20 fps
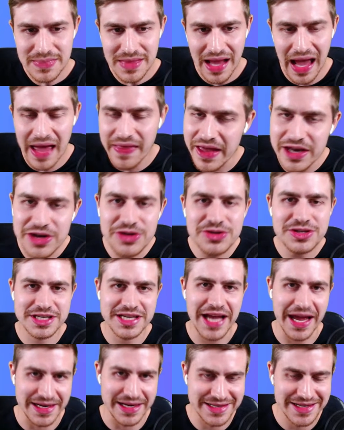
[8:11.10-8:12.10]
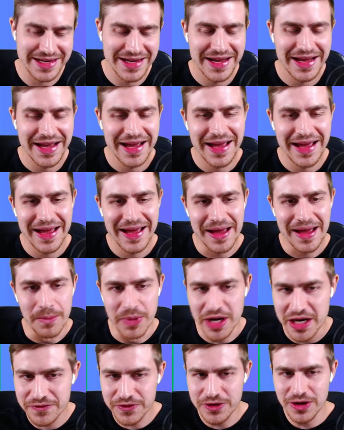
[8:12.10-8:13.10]
then you set.
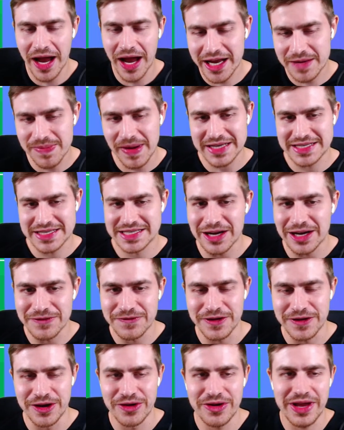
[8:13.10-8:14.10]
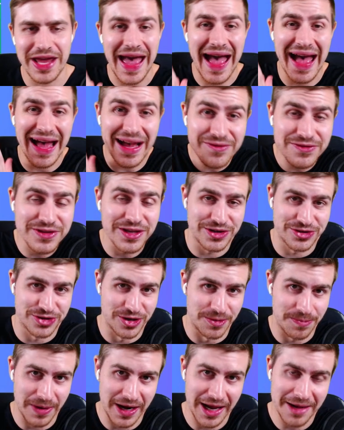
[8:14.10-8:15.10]
But if you like myself and you already have the
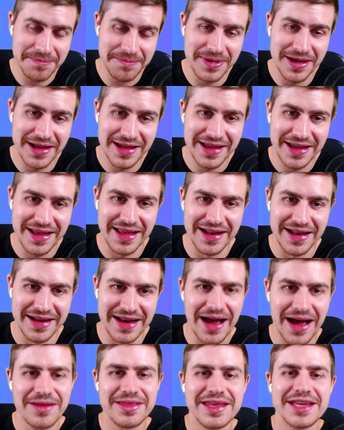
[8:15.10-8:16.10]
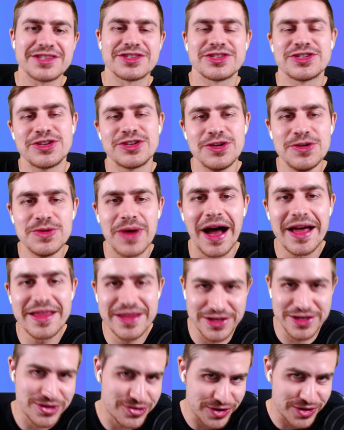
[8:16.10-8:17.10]
triple up, now there's 2
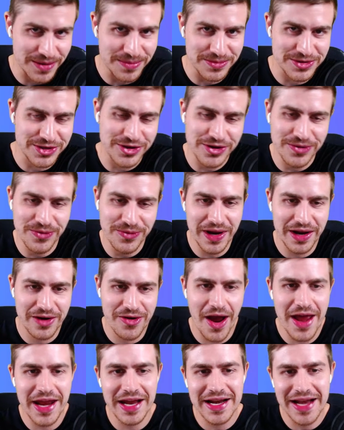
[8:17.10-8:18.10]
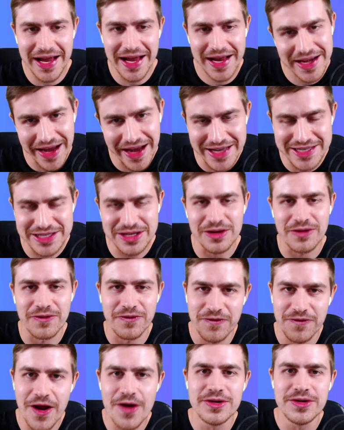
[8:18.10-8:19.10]
other streams. So we're creating like a nice little
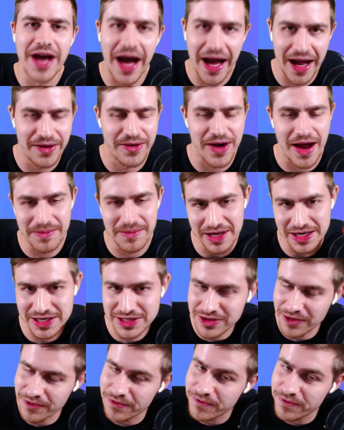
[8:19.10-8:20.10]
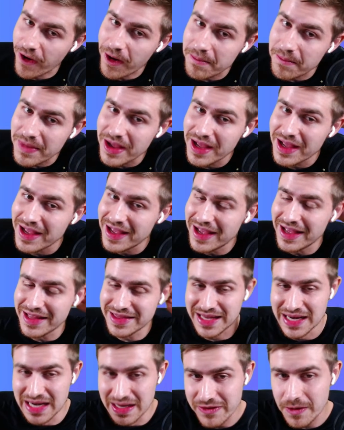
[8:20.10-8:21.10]
flow diagram here. So from
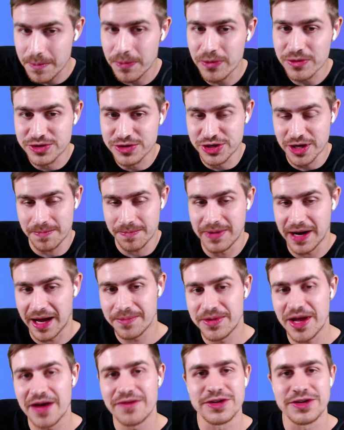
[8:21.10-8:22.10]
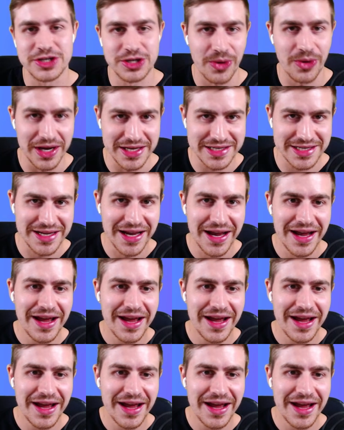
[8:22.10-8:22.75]
the Liverpool triple up, you have a choice.